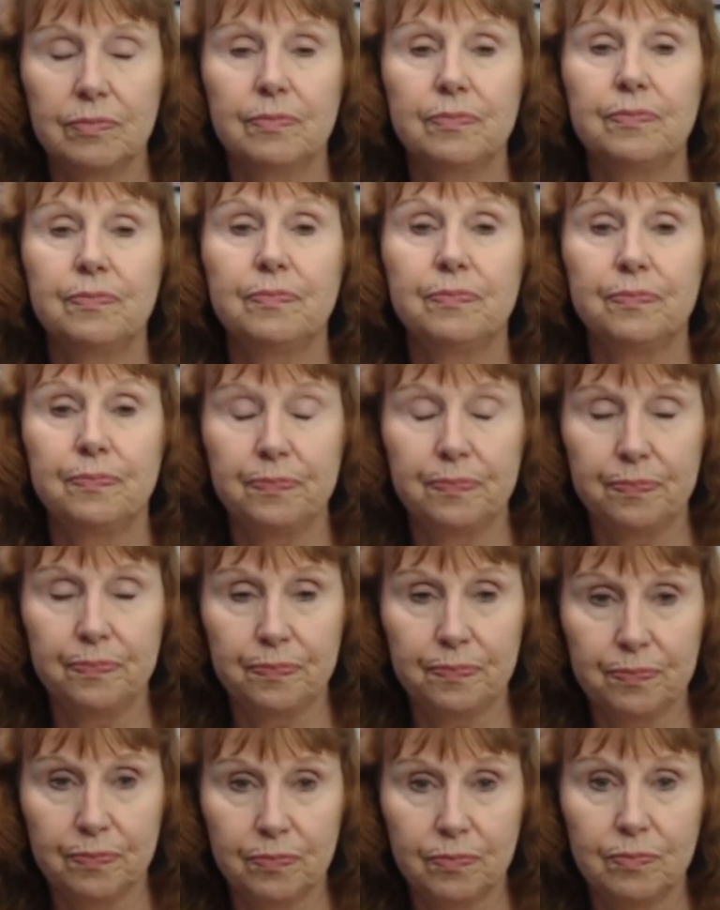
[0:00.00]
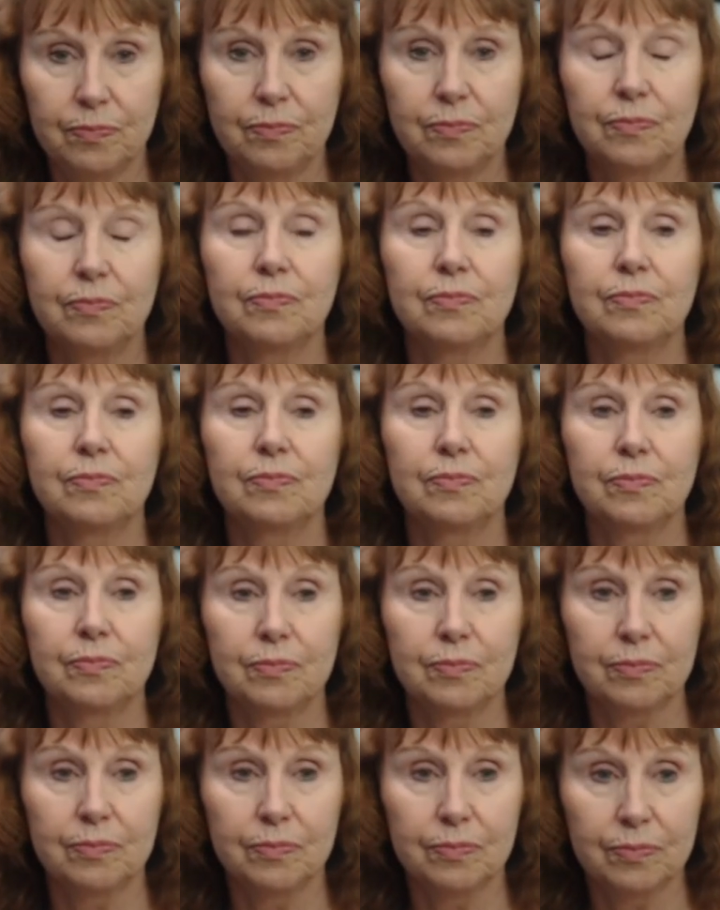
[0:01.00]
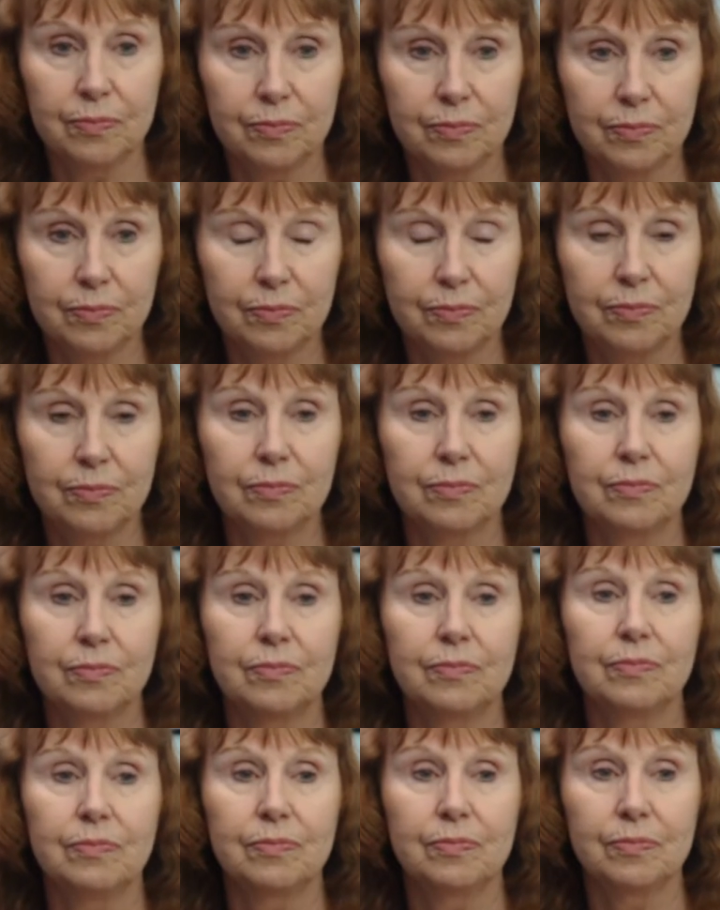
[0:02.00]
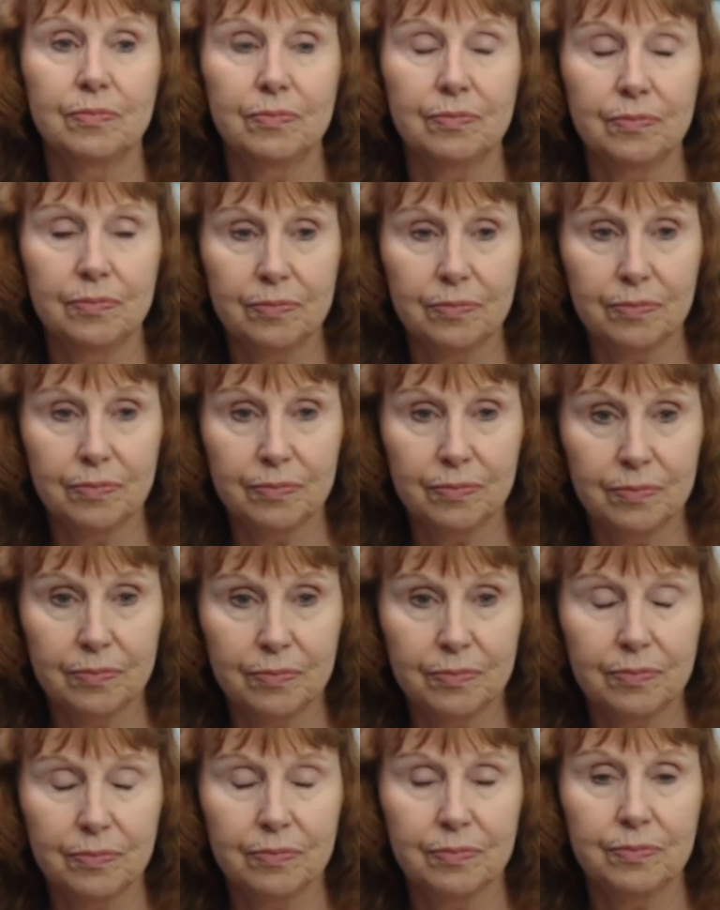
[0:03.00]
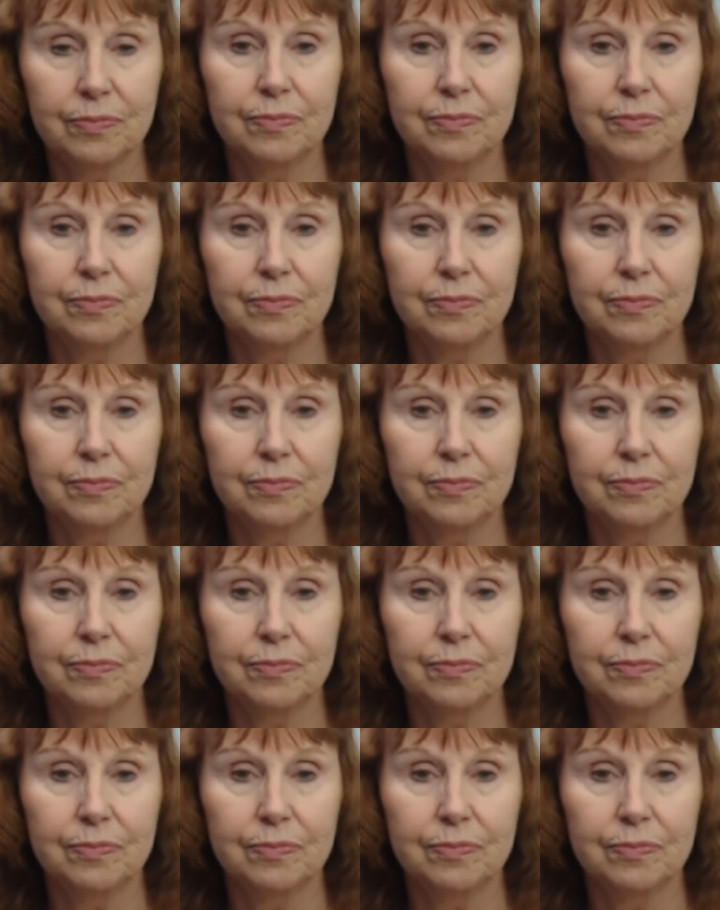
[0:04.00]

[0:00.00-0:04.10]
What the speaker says: This person isn't speaking.